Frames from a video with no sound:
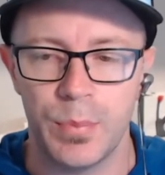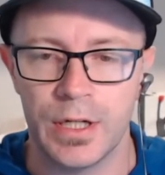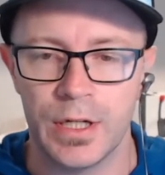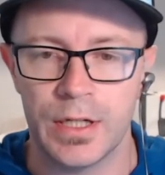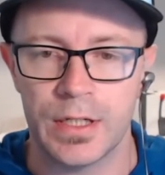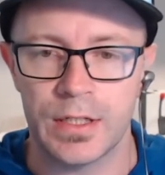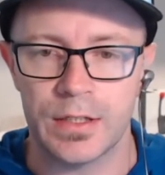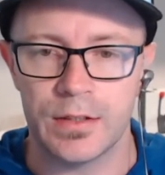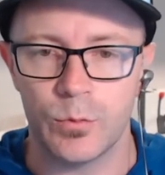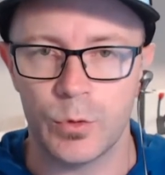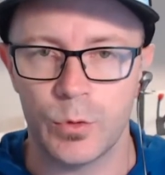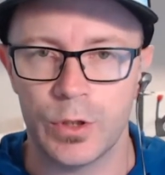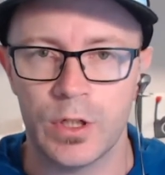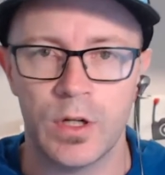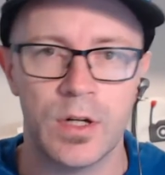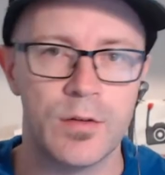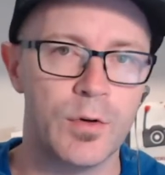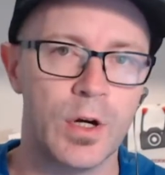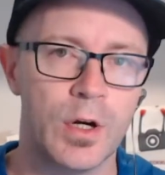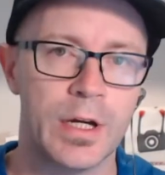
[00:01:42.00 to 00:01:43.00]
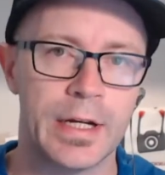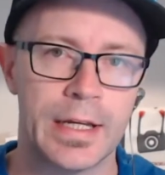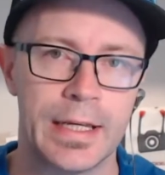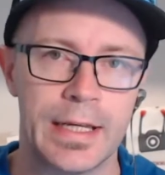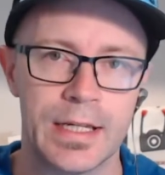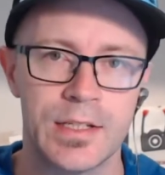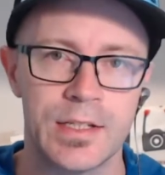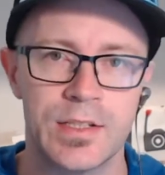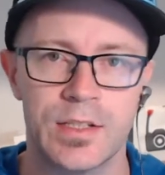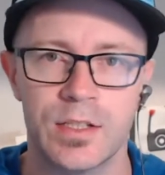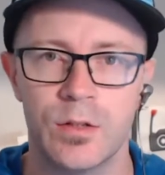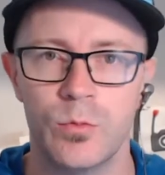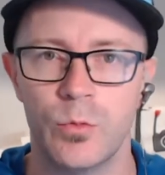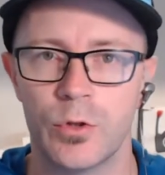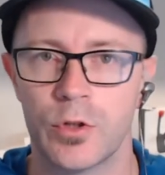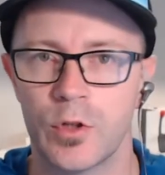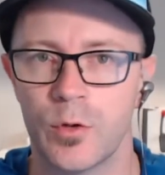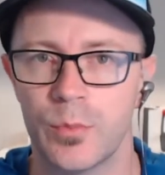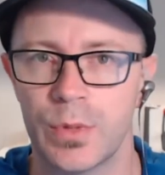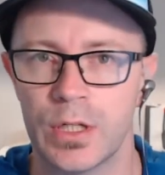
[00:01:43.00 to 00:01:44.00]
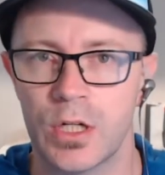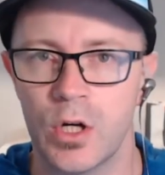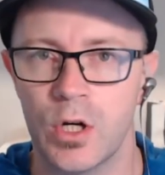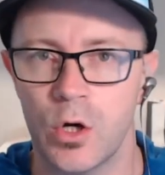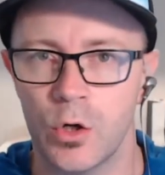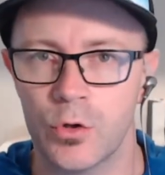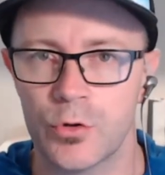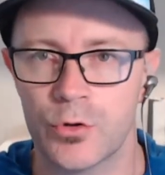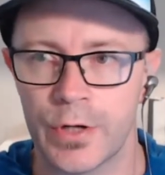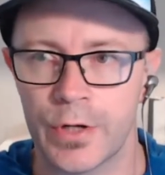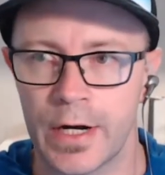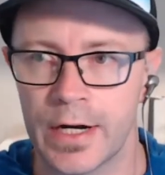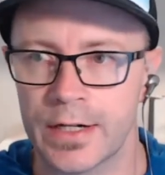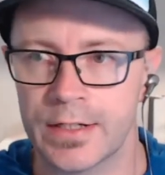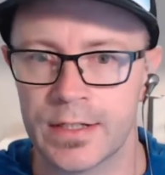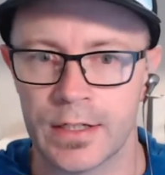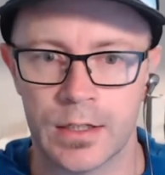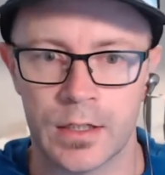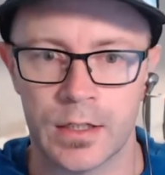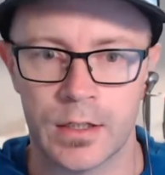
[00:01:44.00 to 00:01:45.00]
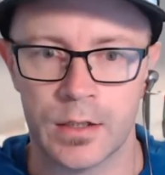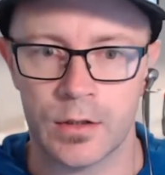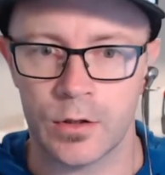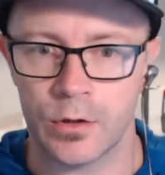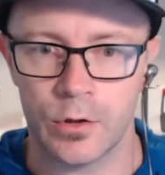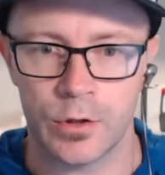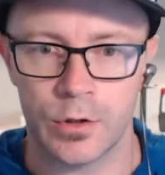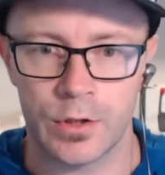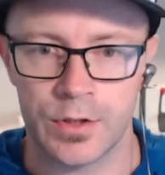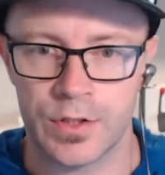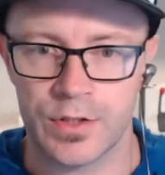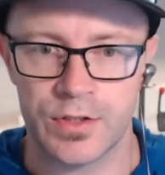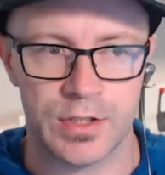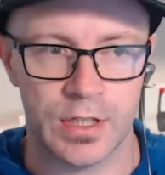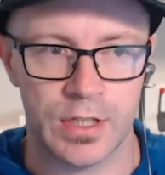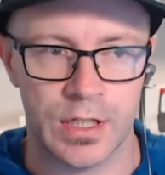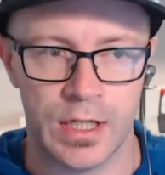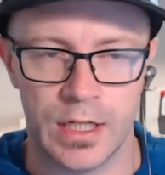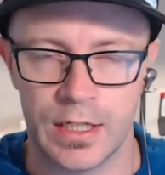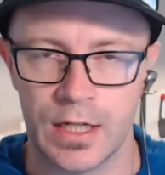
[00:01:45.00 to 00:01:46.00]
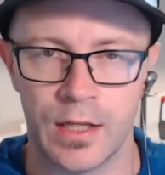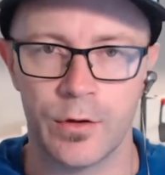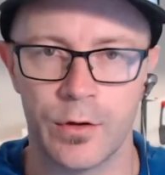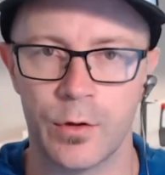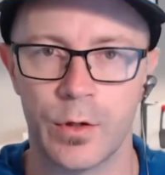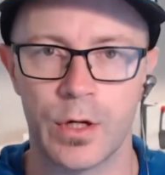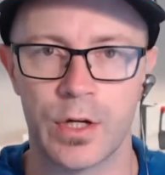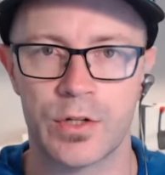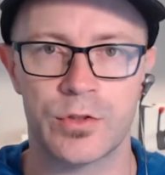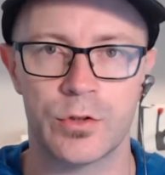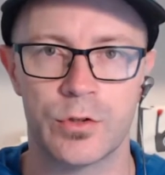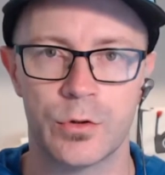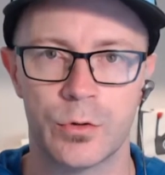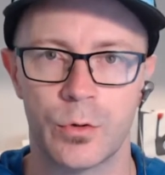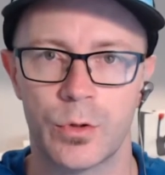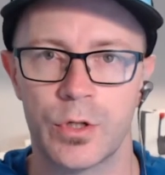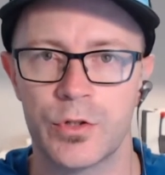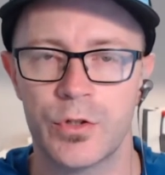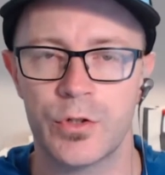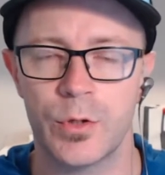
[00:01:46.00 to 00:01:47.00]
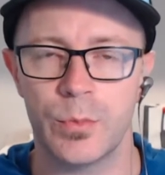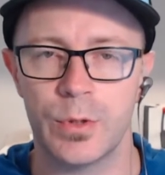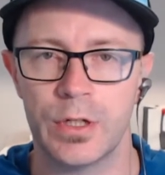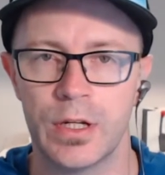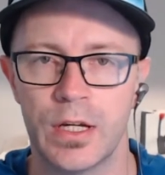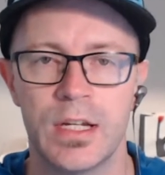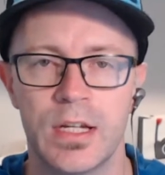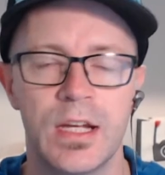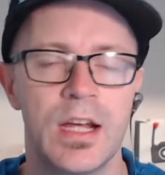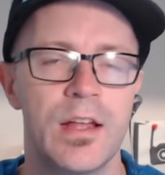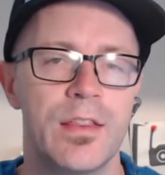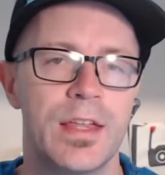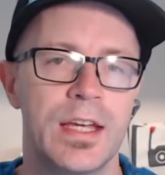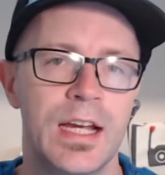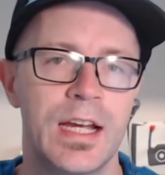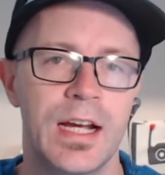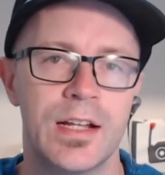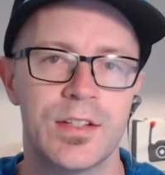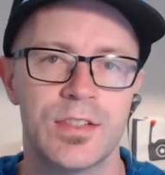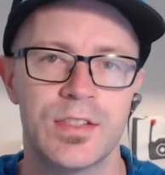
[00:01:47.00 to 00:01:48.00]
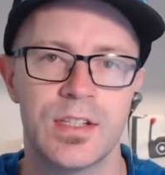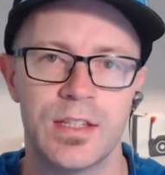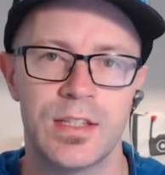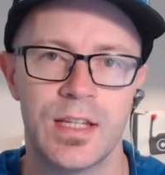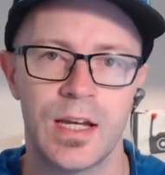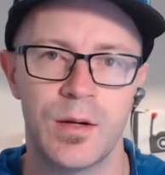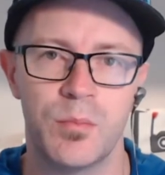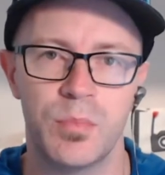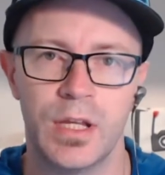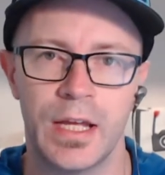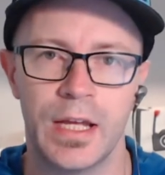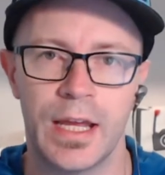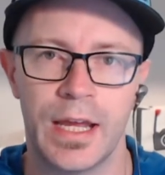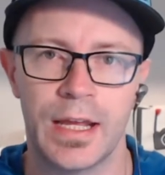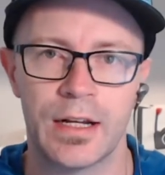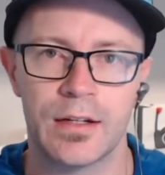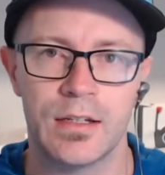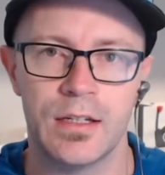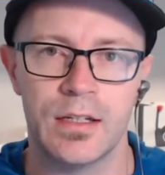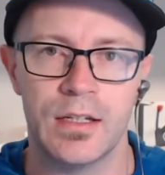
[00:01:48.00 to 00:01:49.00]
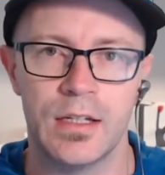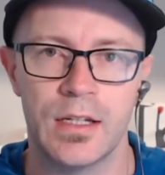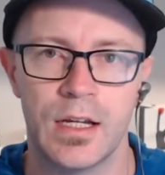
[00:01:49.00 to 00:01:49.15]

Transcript: But when I invite a guest in, whether it be a contractor or just another external contributor, they can't see that plan.